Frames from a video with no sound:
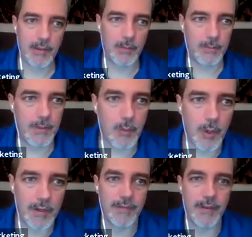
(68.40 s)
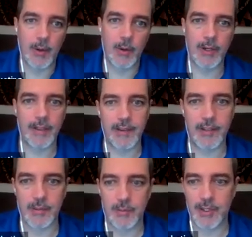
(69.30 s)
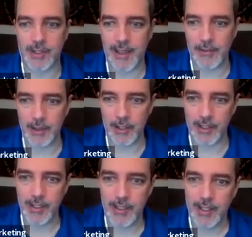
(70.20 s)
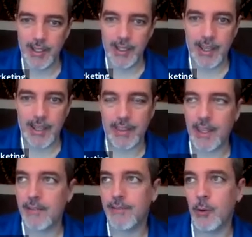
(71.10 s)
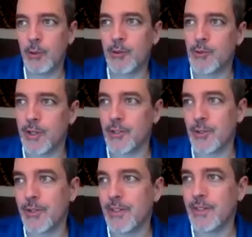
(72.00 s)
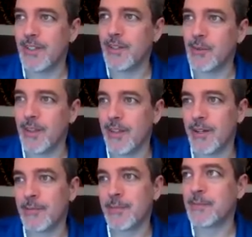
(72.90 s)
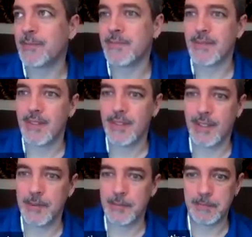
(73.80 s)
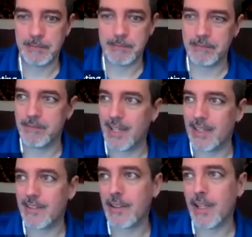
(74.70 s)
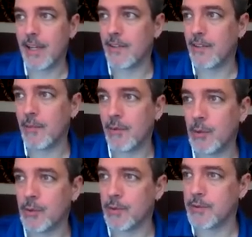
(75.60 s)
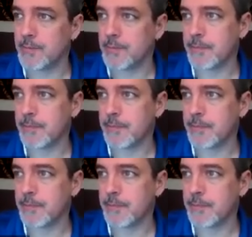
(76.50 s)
So number one, file organization and printing. Have a look at that folder structure right there. That's a lot of subfolders.